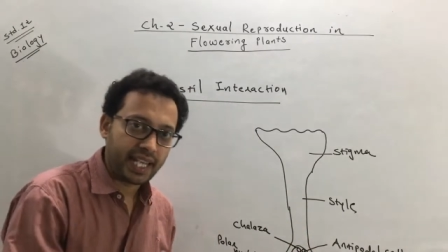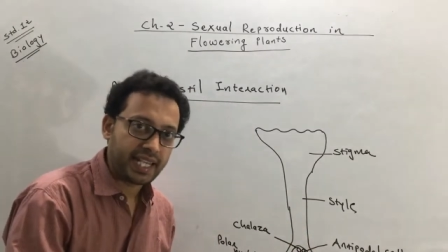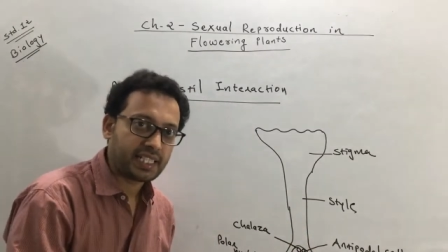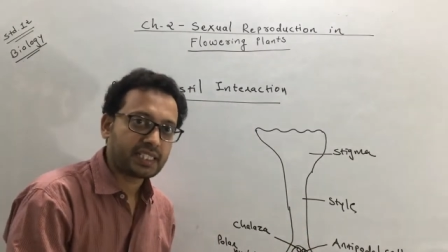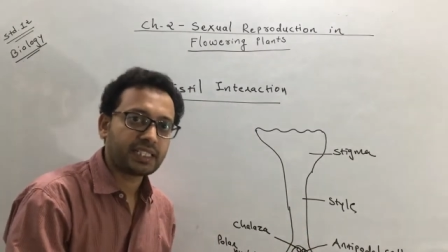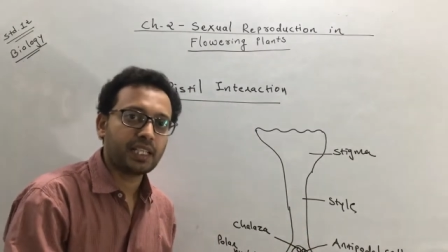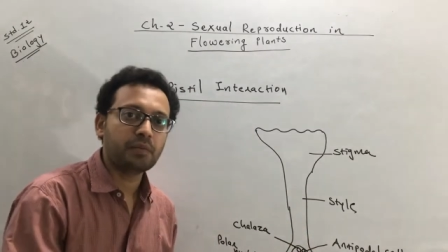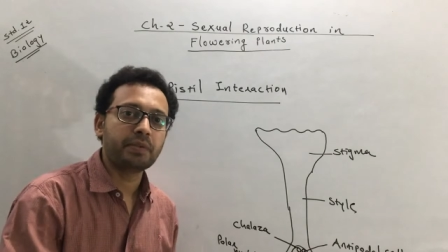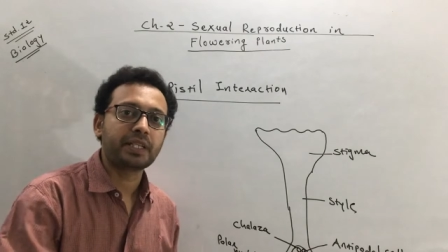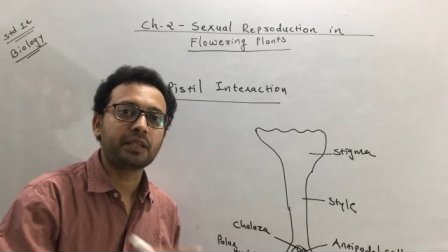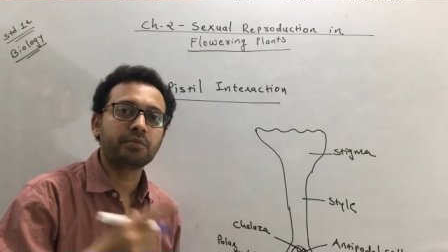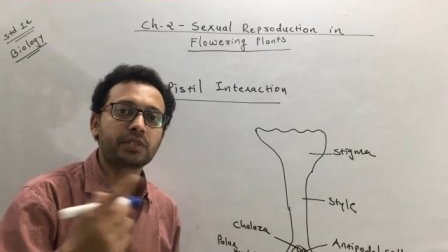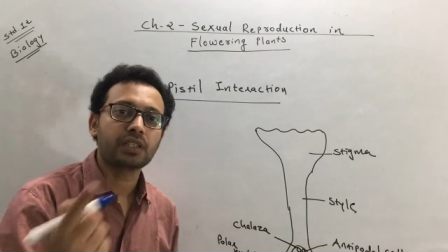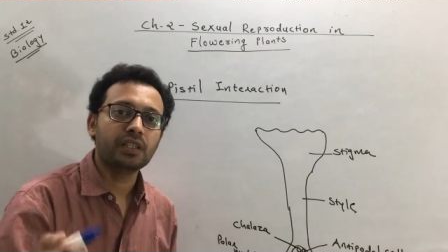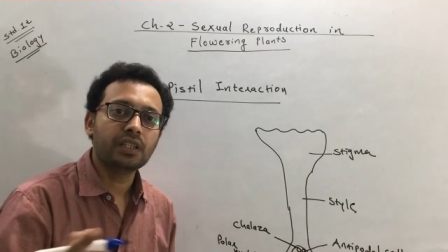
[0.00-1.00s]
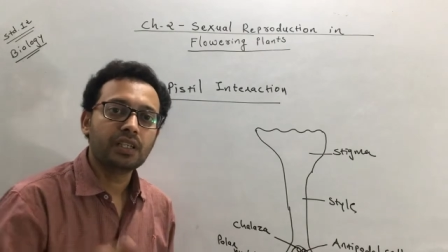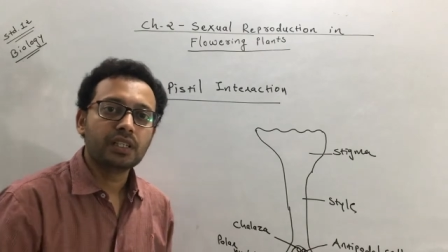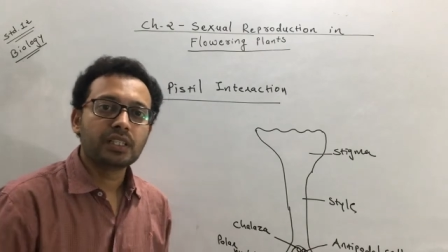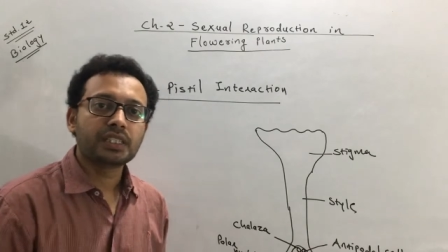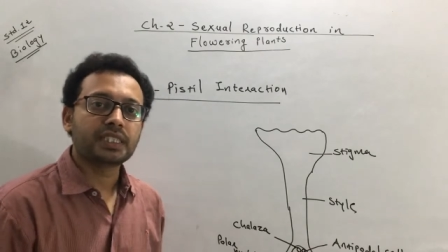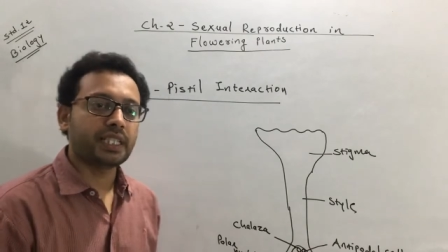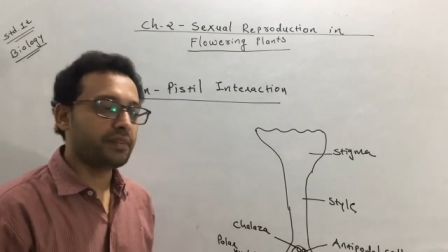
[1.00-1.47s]
8 cell becomes a
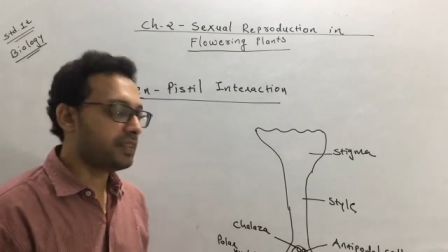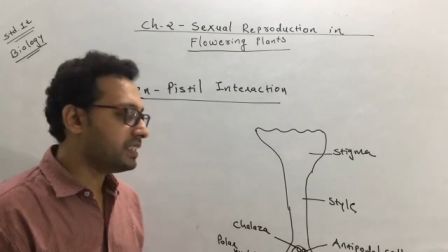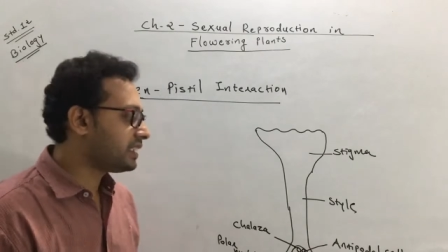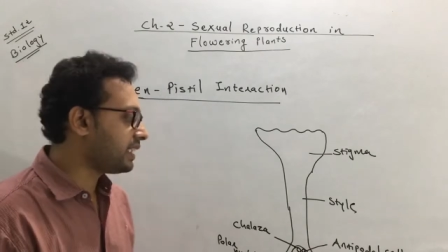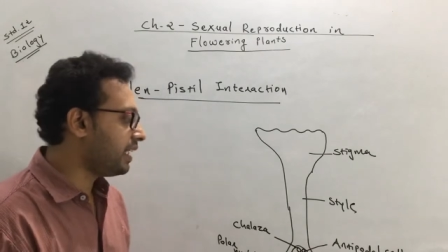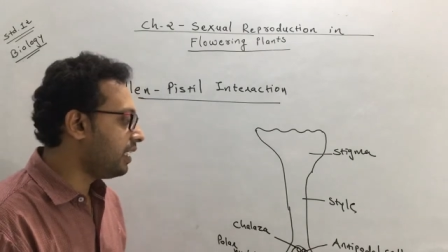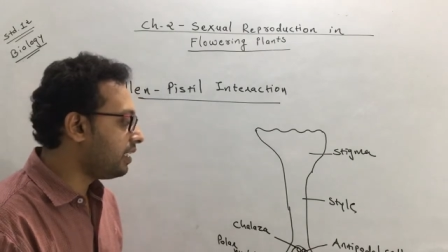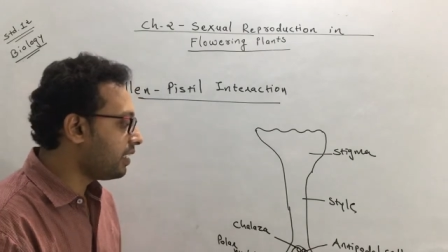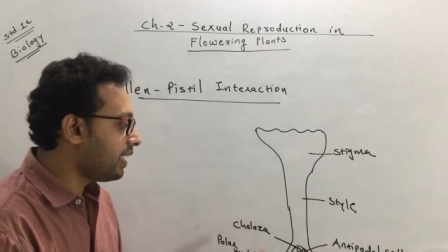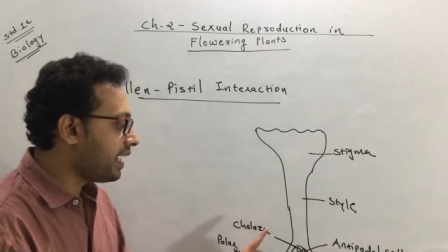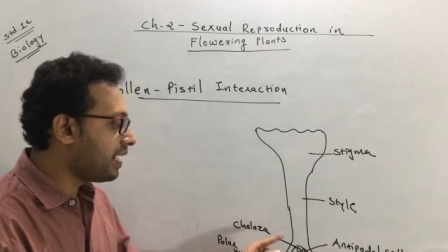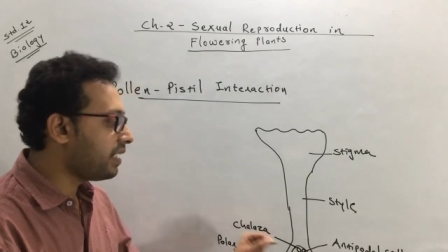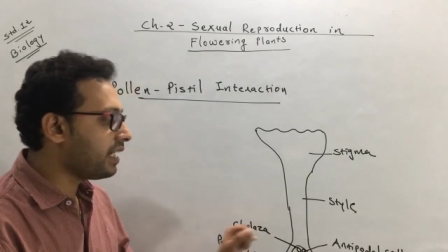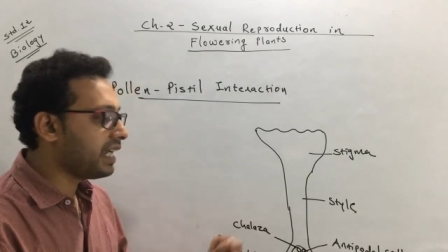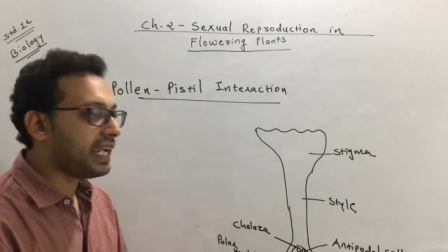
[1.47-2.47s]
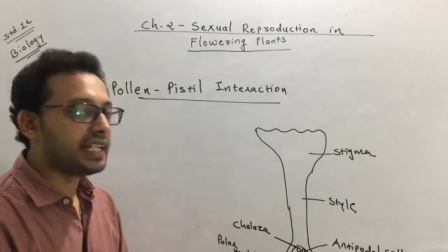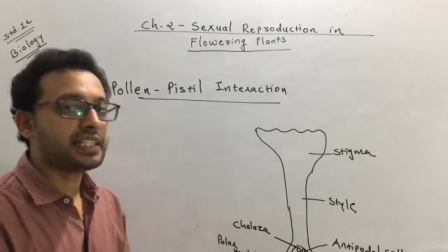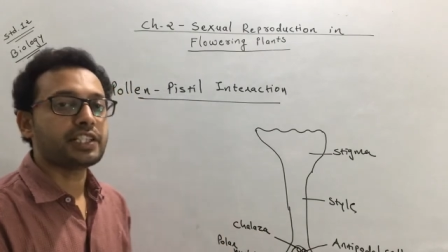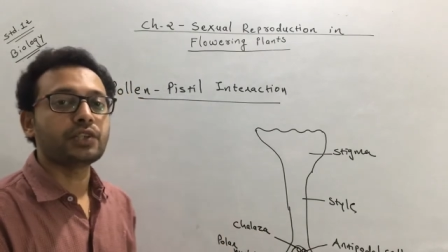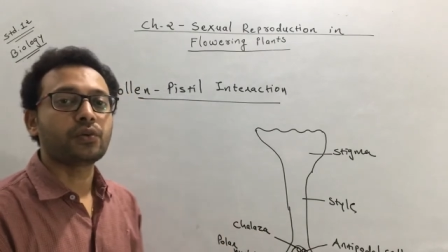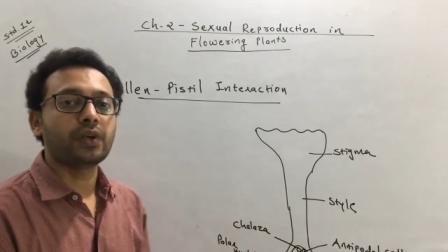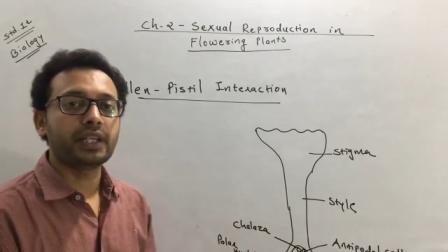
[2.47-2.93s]
7 cell and
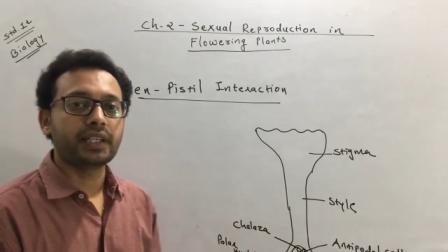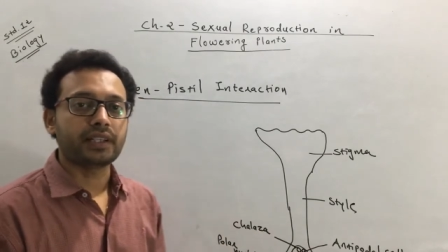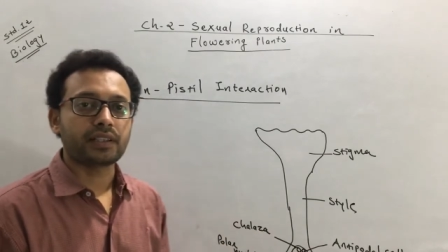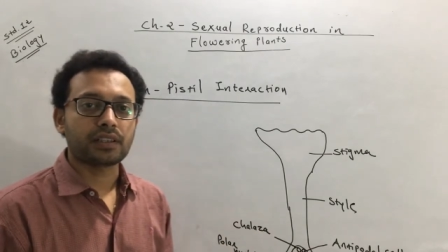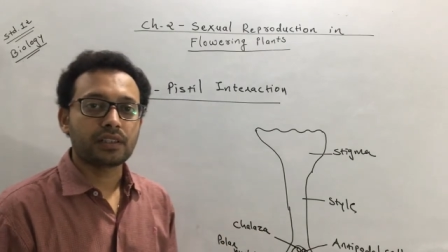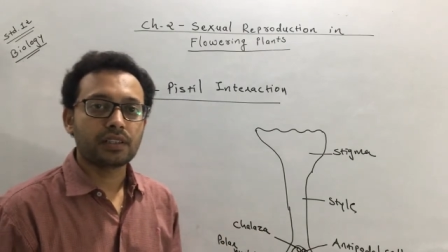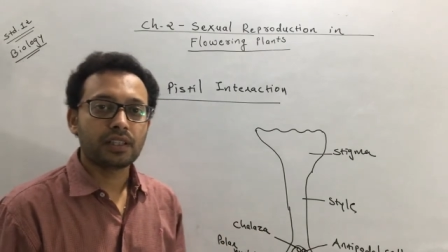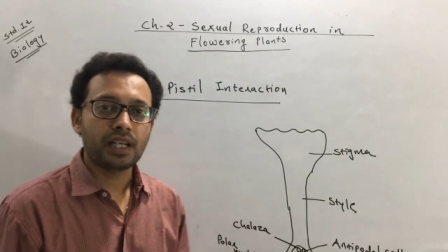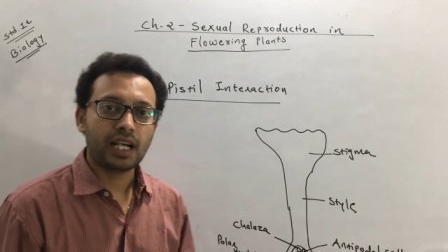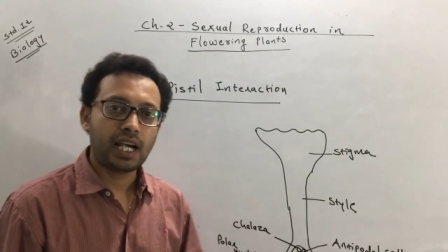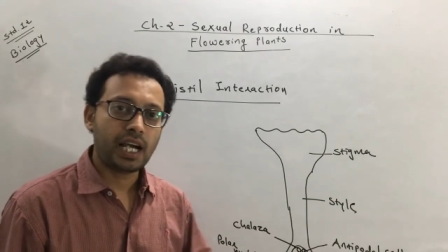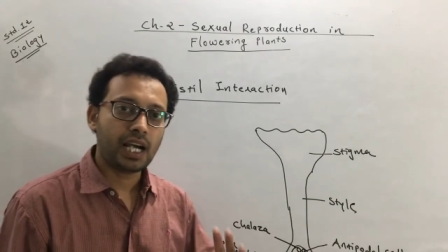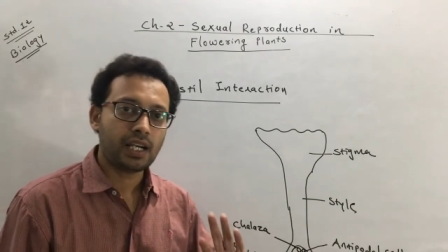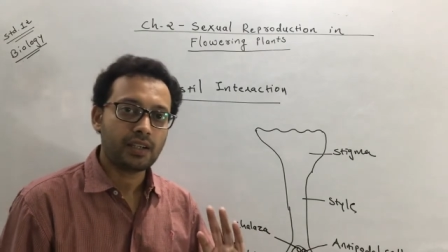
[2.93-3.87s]
8 nucleate.